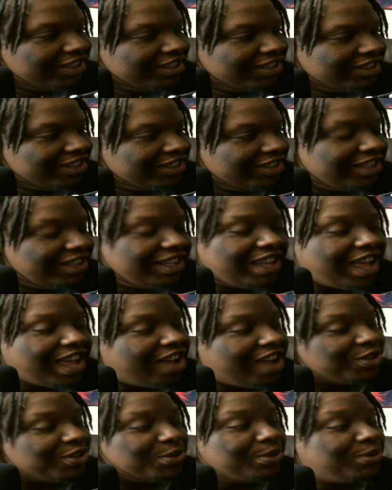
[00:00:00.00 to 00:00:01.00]
The
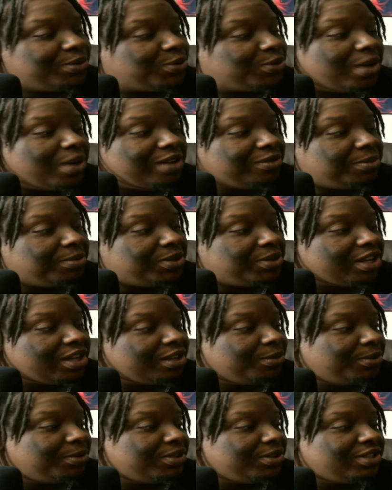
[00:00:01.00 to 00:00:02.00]
longest we was away from each
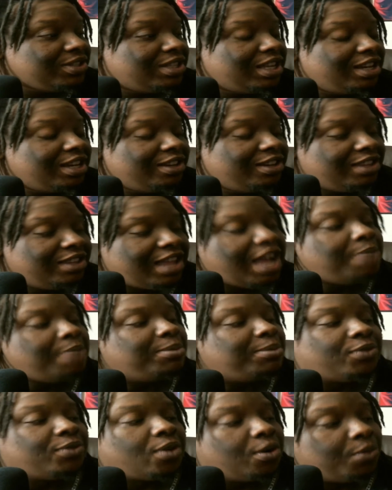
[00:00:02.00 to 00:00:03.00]
other was the night
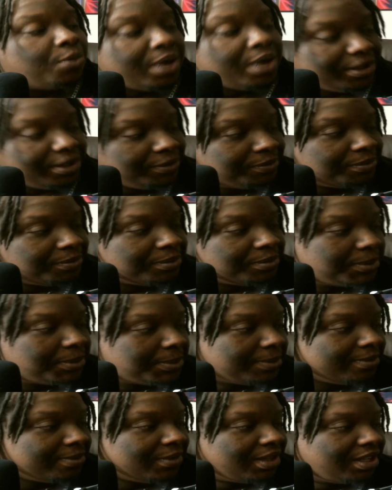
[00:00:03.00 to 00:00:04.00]
before our wedding.
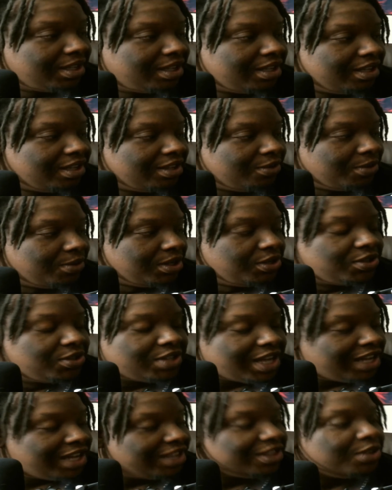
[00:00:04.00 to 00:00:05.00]
When you
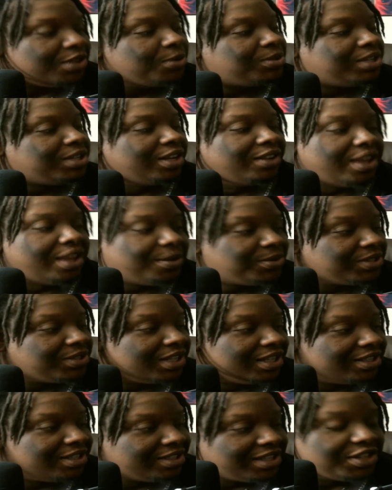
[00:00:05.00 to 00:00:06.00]
stayed at the hotel. That was
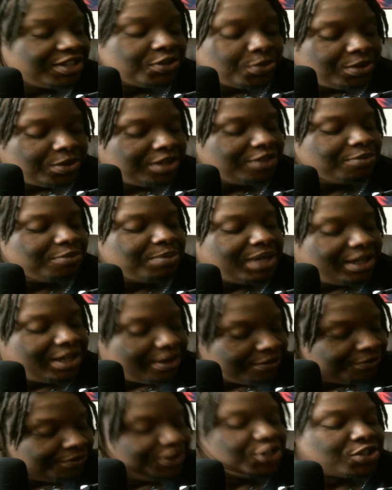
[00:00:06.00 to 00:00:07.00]
it. Since we have been
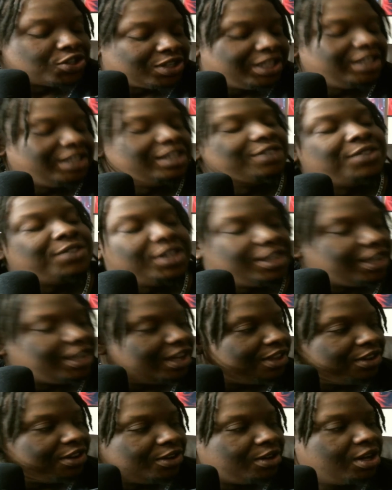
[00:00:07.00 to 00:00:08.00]
officially living
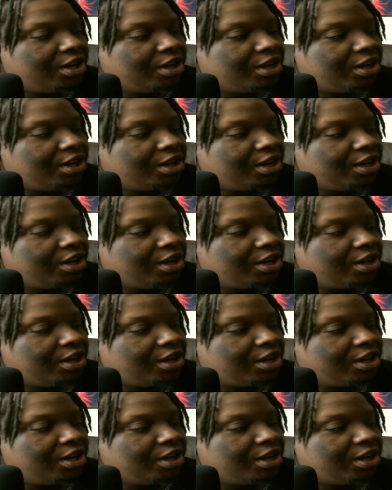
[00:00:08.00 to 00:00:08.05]
together,